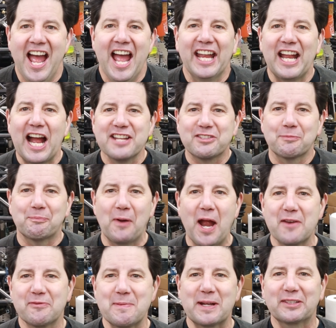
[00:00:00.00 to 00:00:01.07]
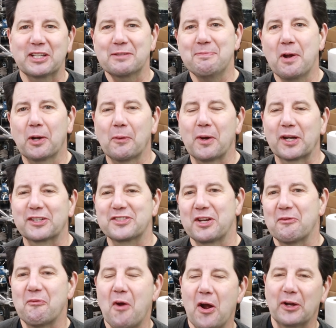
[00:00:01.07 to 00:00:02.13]
Hey guys, it's Brian from XS MotorWorks
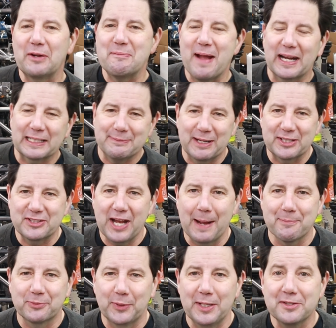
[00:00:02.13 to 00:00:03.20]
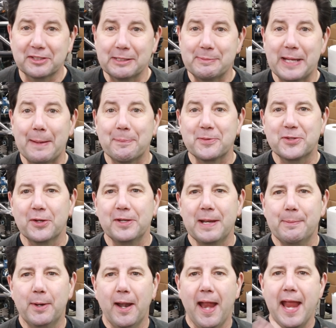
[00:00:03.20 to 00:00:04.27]
and welcome back to my shop. So it is going to be episode
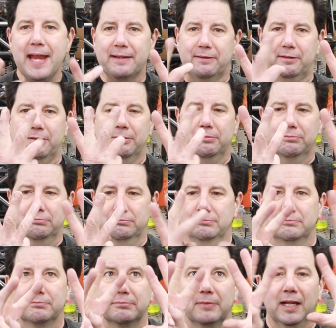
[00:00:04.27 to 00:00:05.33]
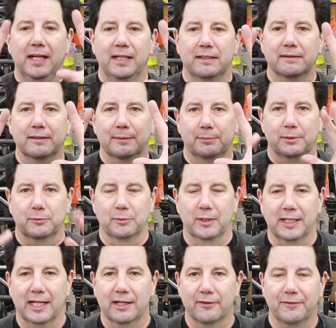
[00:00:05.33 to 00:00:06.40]
number 8.
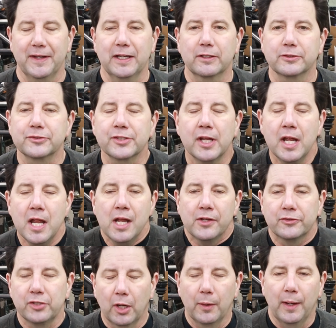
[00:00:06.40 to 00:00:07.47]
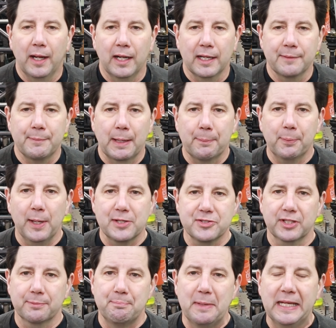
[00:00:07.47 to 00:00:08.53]
Running out of fingers. So in my
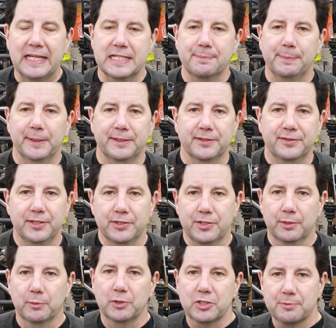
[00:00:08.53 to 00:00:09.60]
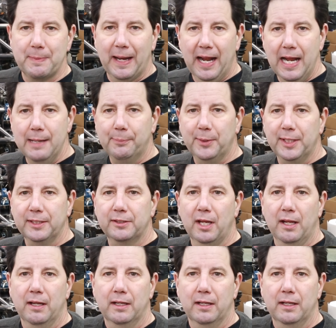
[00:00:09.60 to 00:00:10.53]
project Mini Split Decision, which is my hybrid